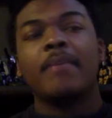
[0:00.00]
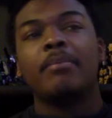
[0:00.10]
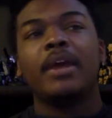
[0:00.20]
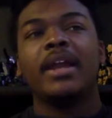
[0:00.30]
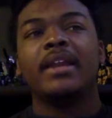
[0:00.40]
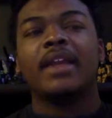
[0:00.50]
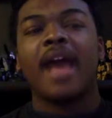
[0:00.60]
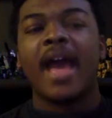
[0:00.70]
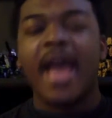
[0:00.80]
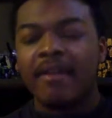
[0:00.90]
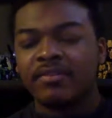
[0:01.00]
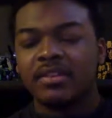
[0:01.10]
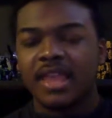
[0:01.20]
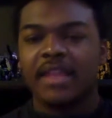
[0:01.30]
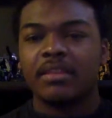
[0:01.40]
But I have to
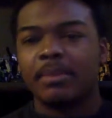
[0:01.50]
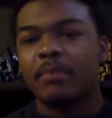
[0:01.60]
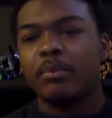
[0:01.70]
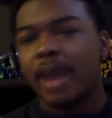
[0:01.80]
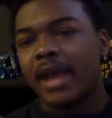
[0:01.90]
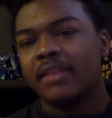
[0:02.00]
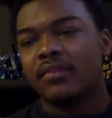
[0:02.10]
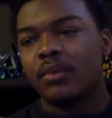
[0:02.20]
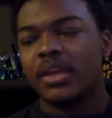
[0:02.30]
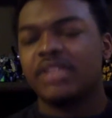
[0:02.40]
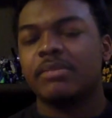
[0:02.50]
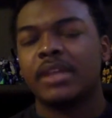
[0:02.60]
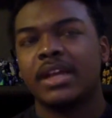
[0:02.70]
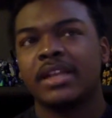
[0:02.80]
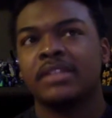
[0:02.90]
thank the people behind the voice,
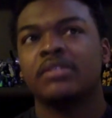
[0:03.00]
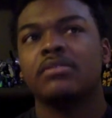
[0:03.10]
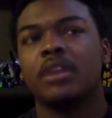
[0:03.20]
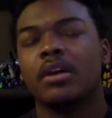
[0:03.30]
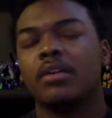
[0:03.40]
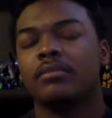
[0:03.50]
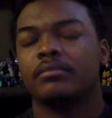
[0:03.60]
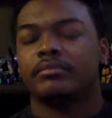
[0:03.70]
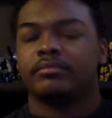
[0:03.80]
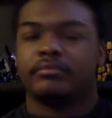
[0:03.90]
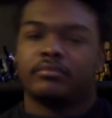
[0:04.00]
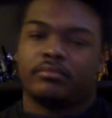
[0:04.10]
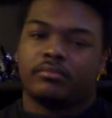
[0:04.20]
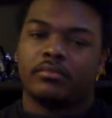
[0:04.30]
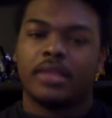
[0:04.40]
because, you know,
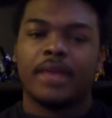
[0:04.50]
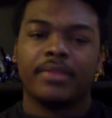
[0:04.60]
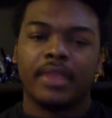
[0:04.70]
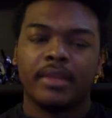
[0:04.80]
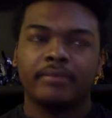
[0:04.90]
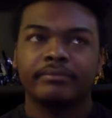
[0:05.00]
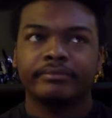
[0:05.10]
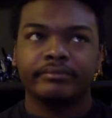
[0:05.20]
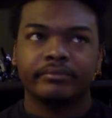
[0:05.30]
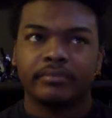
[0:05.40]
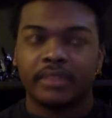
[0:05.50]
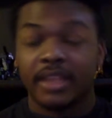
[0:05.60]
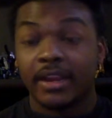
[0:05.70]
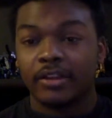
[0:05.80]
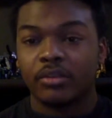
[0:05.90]
without them, the
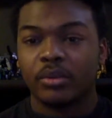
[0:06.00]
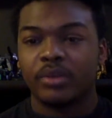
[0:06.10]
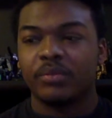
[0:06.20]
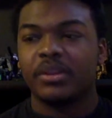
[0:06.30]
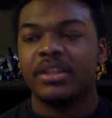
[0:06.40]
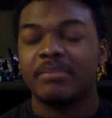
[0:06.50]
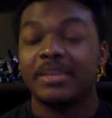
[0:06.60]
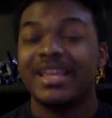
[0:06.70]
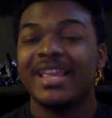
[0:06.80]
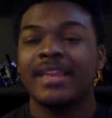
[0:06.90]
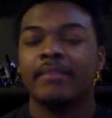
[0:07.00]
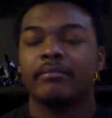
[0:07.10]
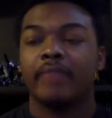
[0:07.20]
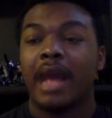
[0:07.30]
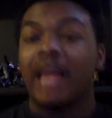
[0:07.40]
character wouldn't really be
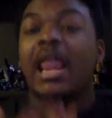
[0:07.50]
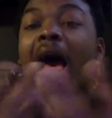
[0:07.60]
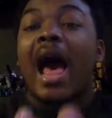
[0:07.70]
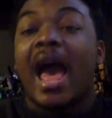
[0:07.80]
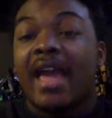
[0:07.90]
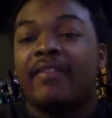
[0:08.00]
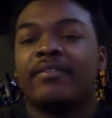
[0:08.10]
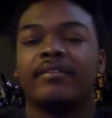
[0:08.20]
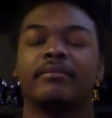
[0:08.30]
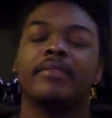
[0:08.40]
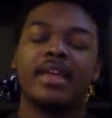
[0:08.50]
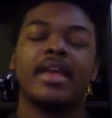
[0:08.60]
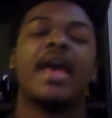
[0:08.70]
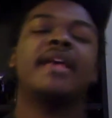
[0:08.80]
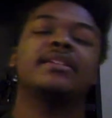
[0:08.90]
alive,
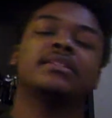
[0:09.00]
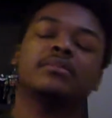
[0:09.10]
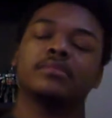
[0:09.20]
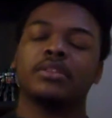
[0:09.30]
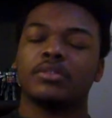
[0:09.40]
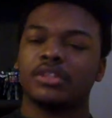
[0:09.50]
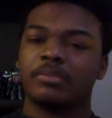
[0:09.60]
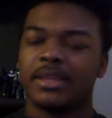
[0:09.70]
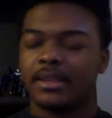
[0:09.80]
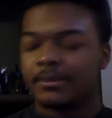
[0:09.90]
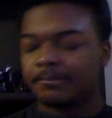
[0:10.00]
as so to speak.